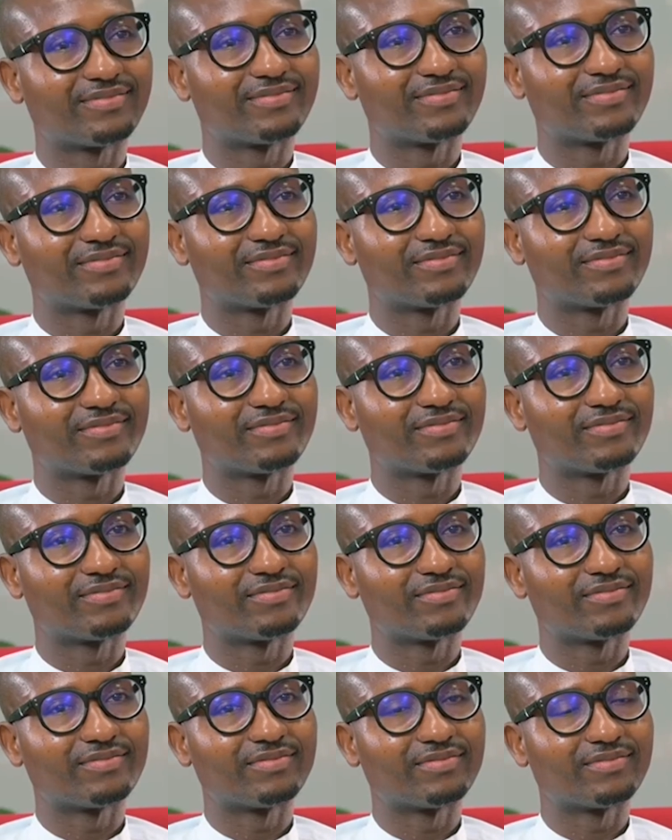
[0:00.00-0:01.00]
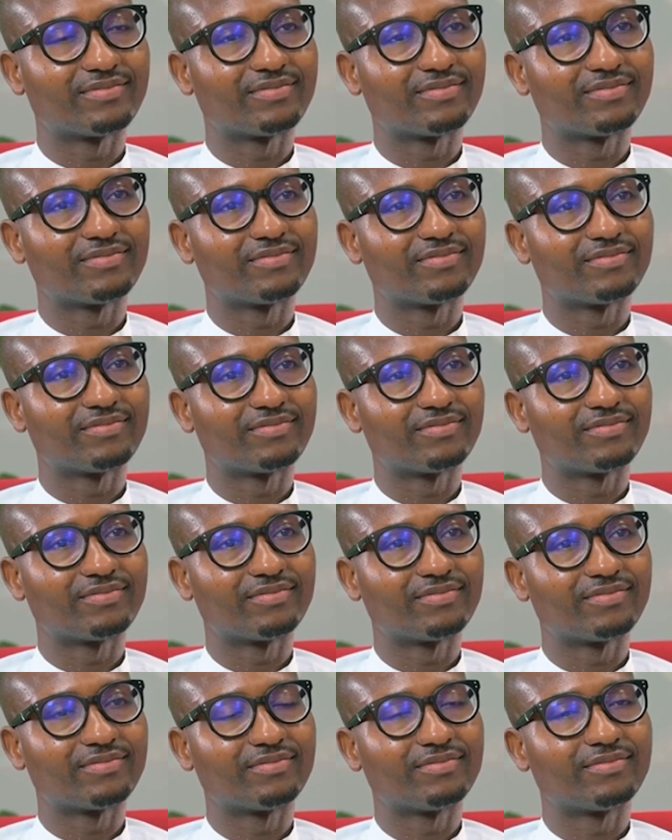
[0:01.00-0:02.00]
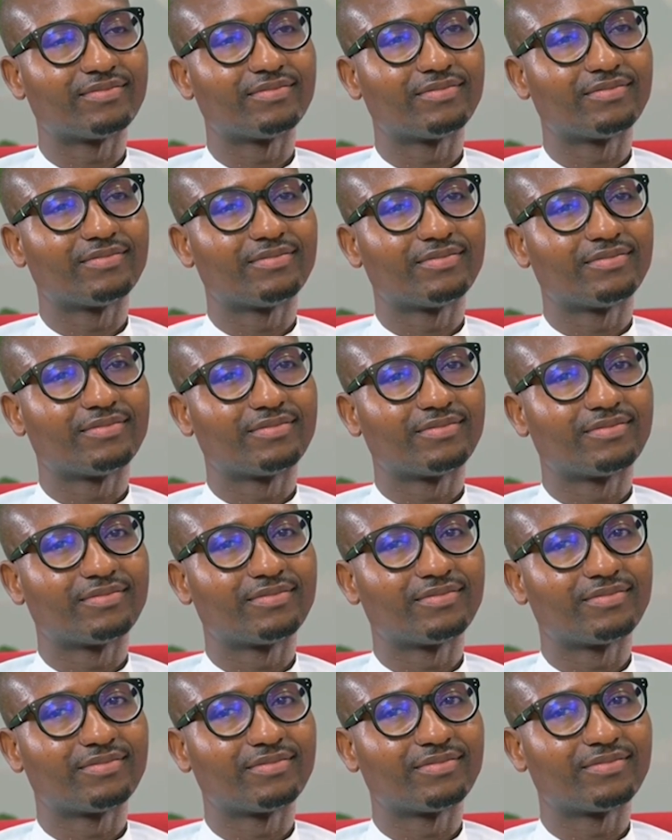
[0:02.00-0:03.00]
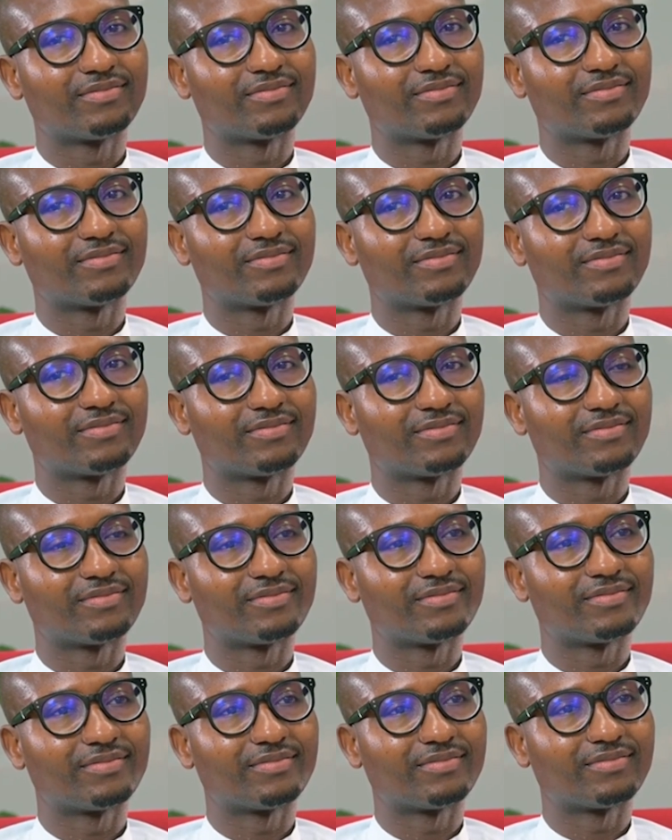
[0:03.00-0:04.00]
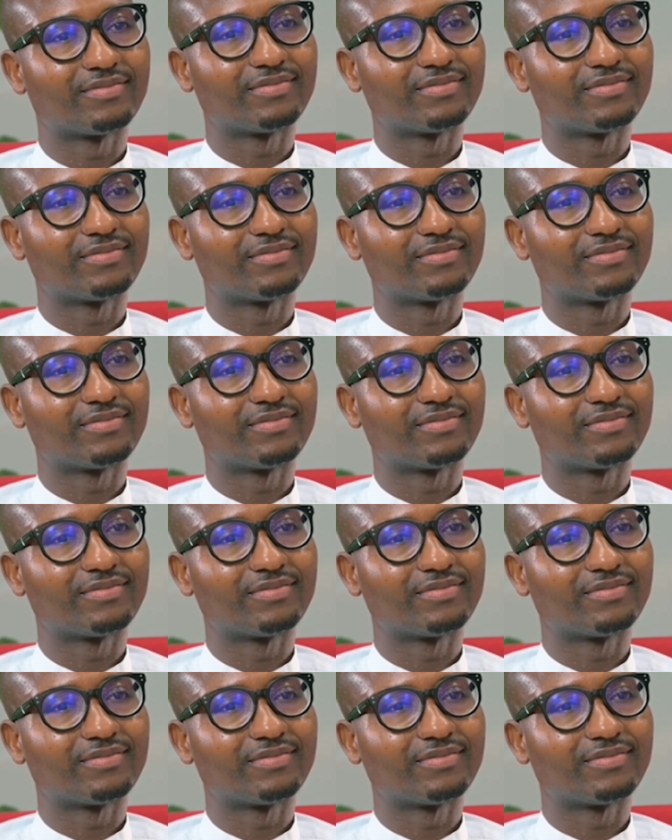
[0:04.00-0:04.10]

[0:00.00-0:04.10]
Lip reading: The person shown says nothing.